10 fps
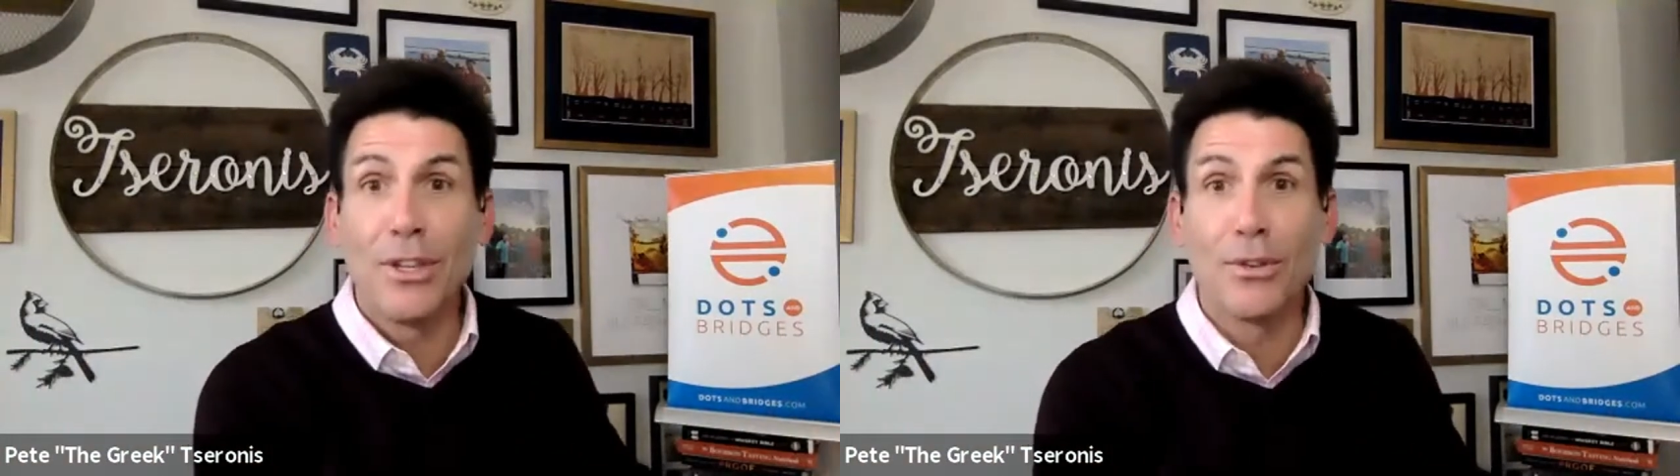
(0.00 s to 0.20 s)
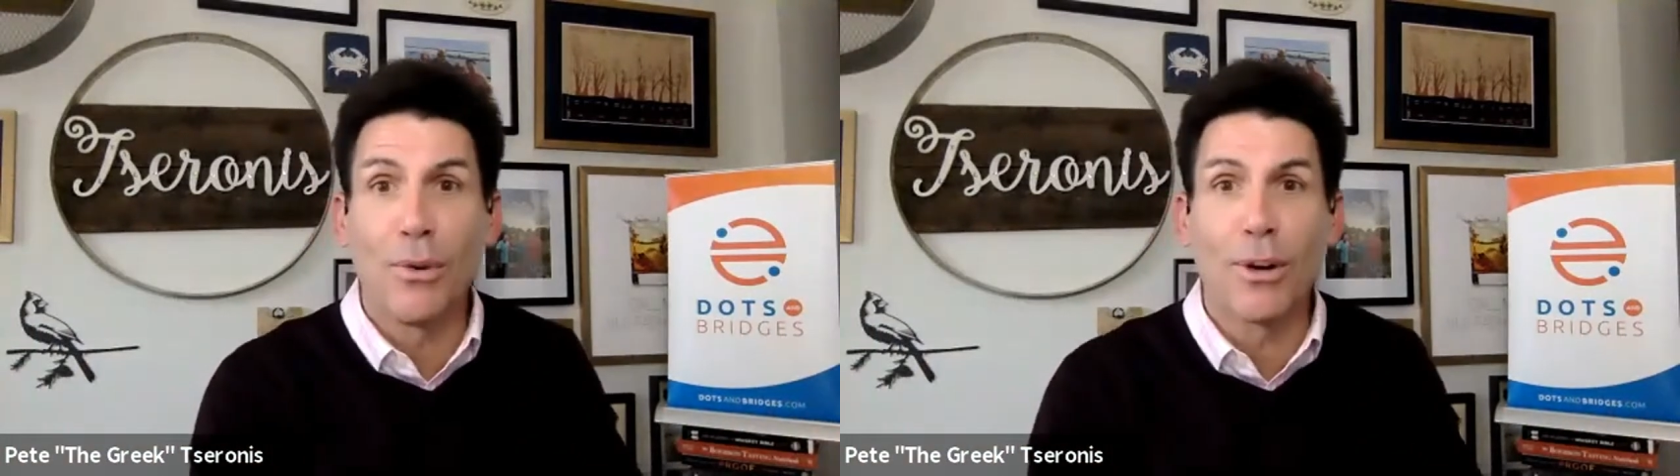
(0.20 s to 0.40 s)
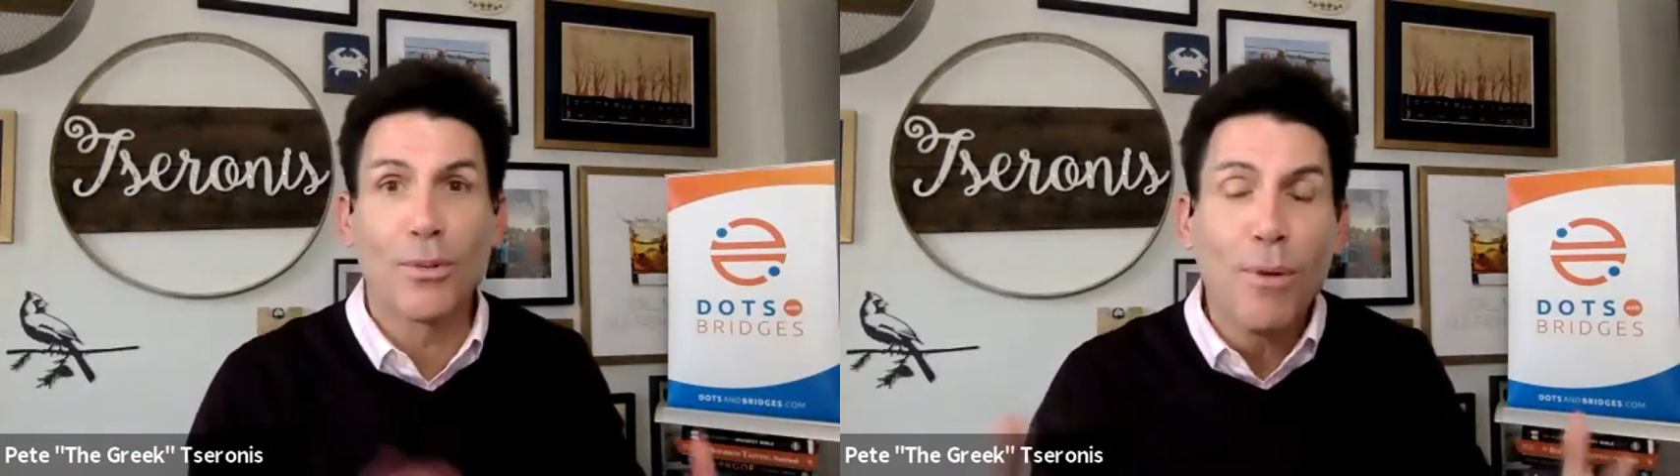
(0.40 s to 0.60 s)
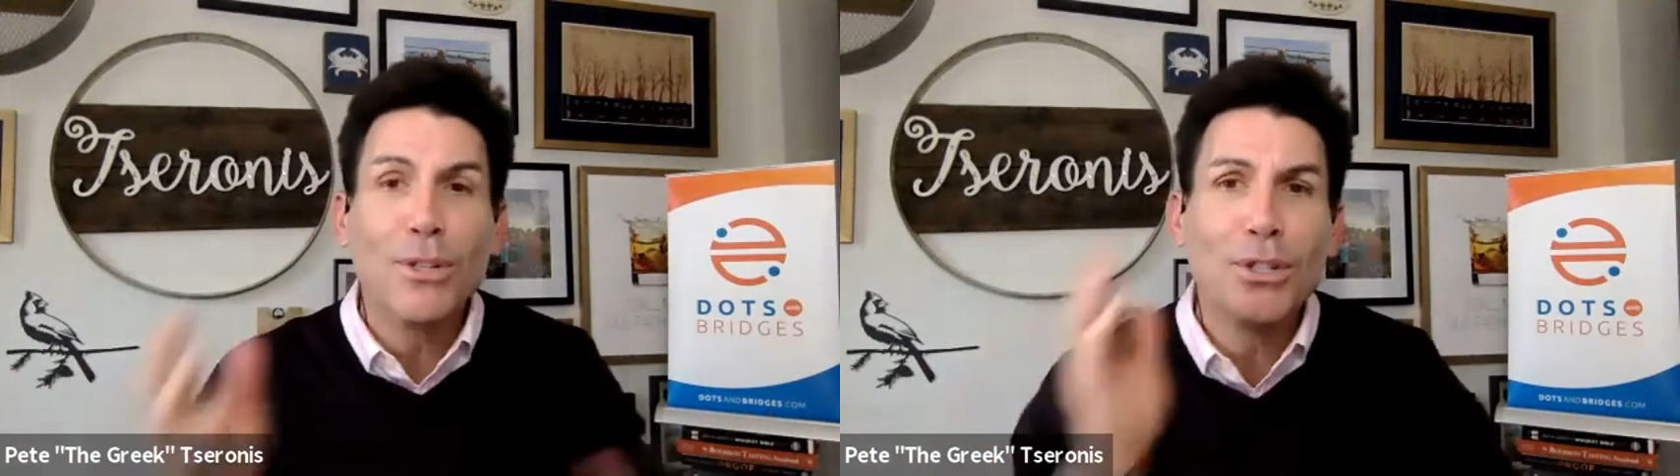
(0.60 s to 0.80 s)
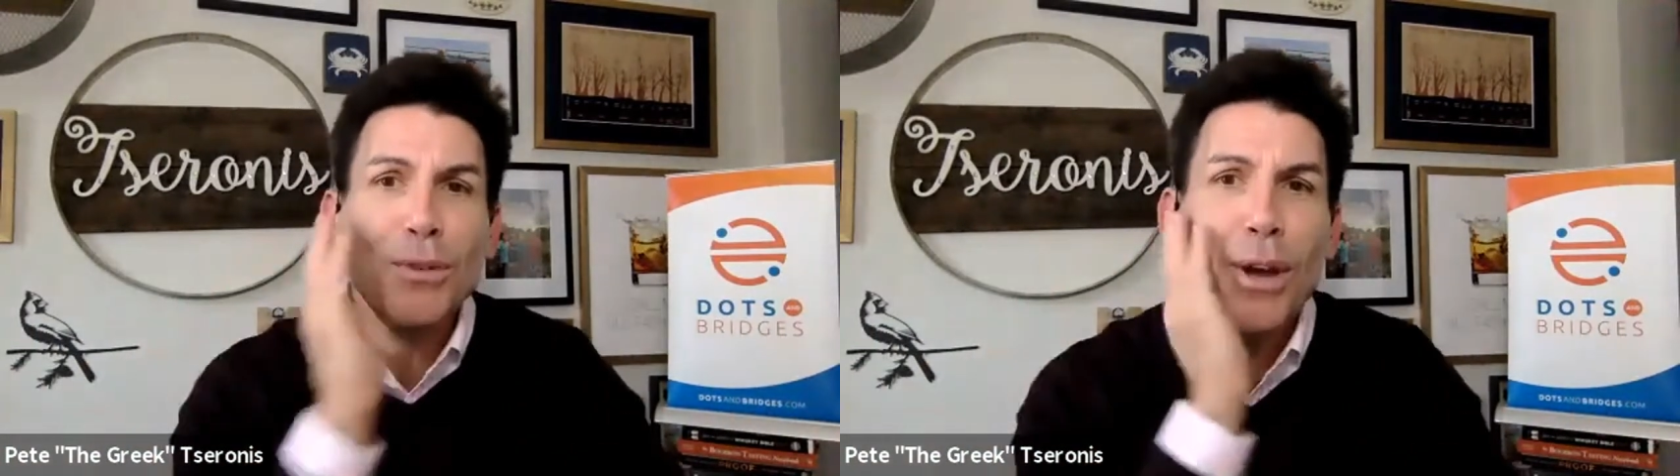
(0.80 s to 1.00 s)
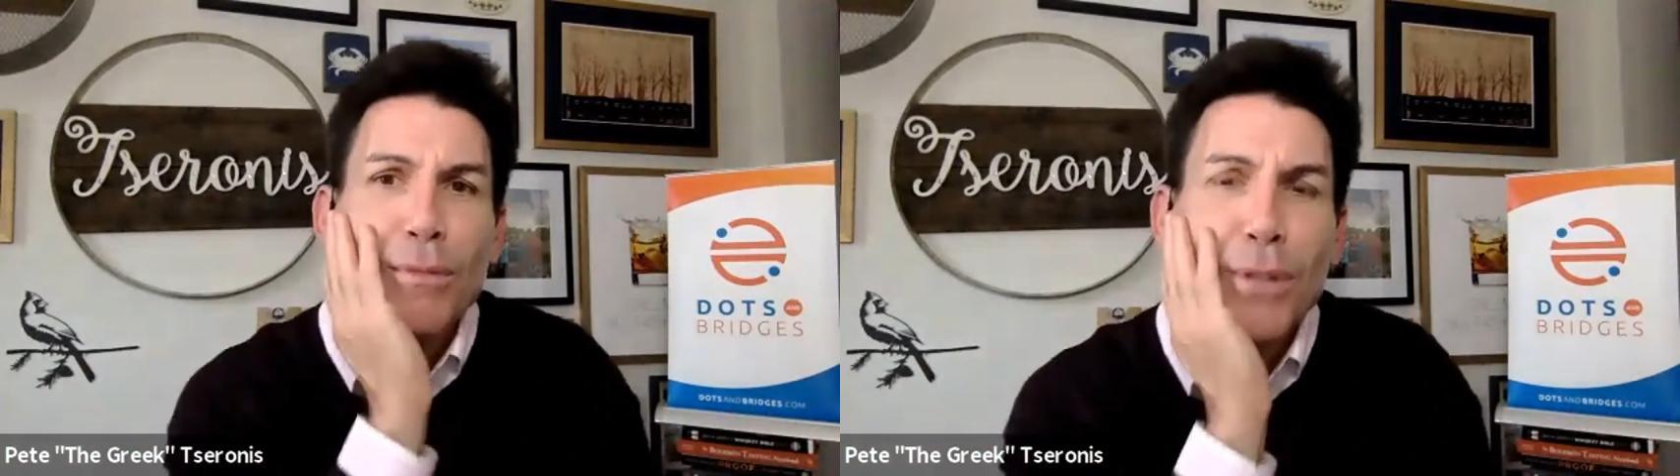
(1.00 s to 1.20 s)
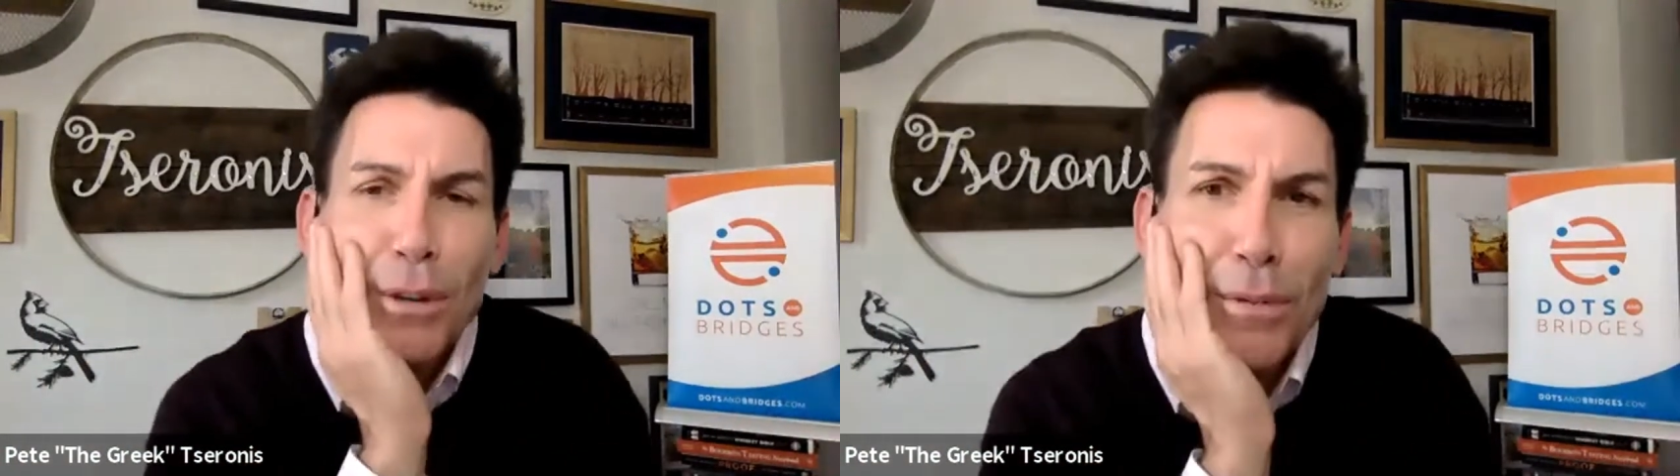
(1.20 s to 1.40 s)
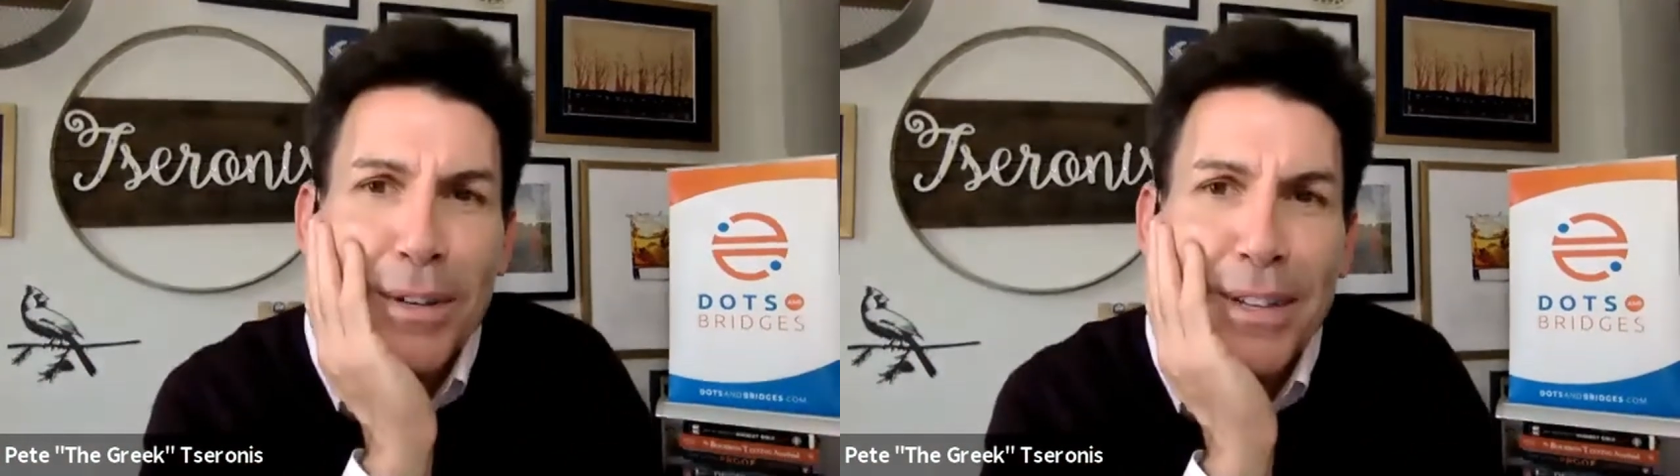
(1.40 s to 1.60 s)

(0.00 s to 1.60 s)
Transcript: the torch. What would you go do?